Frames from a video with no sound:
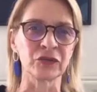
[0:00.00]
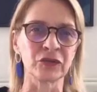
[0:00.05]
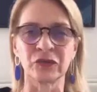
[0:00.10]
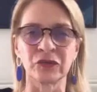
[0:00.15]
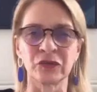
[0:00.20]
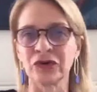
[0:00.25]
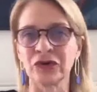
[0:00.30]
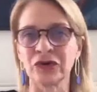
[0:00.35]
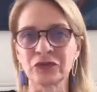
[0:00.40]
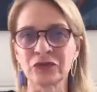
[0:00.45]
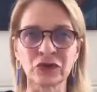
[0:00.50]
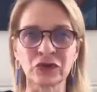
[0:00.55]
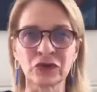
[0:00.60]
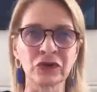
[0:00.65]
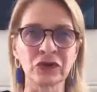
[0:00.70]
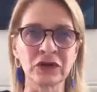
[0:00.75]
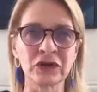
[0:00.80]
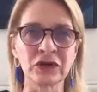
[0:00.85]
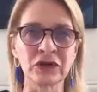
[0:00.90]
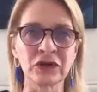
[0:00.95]
what we
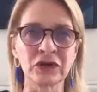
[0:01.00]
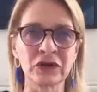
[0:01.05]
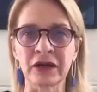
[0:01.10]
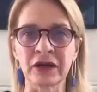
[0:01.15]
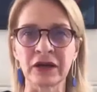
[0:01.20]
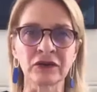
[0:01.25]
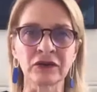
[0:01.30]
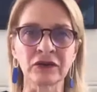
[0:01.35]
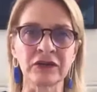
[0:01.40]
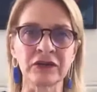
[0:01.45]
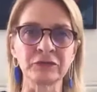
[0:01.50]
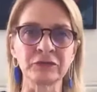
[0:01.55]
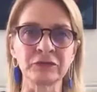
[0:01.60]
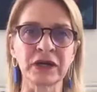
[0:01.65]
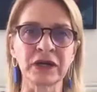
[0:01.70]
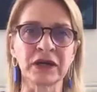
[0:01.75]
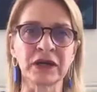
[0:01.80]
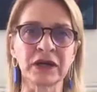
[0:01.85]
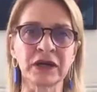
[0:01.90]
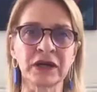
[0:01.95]
call held back or left
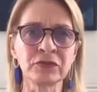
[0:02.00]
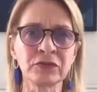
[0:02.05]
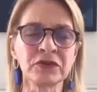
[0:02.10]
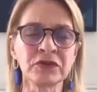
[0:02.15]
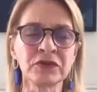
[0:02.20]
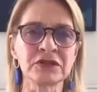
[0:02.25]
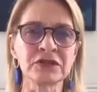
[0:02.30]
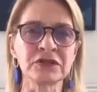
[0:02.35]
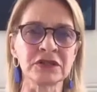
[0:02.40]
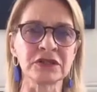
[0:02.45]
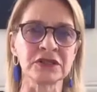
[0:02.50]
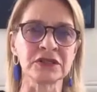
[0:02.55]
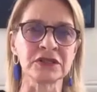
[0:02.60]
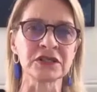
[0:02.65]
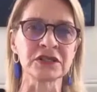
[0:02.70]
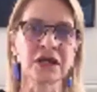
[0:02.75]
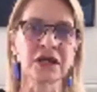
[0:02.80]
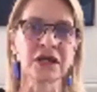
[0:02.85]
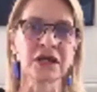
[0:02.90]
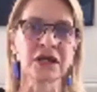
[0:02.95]
behind
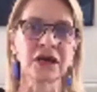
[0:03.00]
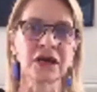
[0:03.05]
communities?